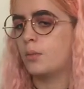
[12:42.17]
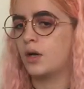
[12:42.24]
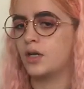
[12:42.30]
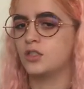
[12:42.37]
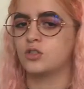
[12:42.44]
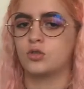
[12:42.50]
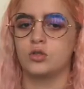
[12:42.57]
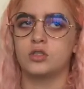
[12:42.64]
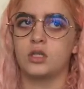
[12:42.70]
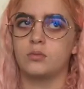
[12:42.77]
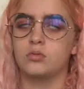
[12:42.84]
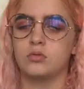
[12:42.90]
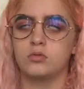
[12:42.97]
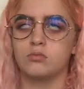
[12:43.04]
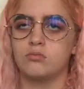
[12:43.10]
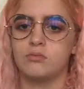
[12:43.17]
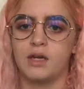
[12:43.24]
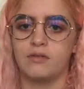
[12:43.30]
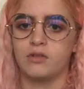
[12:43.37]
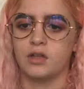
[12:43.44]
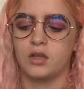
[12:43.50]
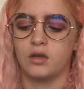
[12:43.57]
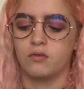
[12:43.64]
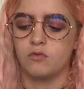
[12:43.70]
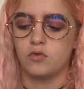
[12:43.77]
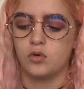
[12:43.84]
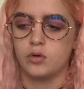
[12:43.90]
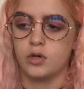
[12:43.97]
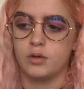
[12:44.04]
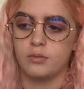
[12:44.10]
but I just got double everything
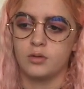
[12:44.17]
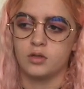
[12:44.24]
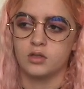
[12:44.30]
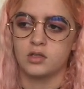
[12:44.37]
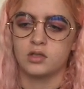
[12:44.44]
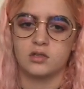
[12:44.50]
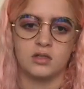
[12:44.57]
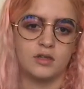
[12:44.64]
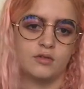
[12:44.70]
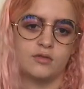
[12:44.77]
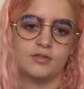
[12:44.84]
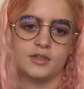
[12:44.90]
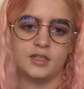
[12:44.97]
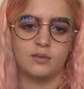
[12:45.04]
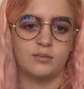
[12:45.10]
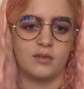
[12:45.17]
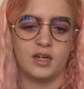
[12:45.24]
for it because it'll fit,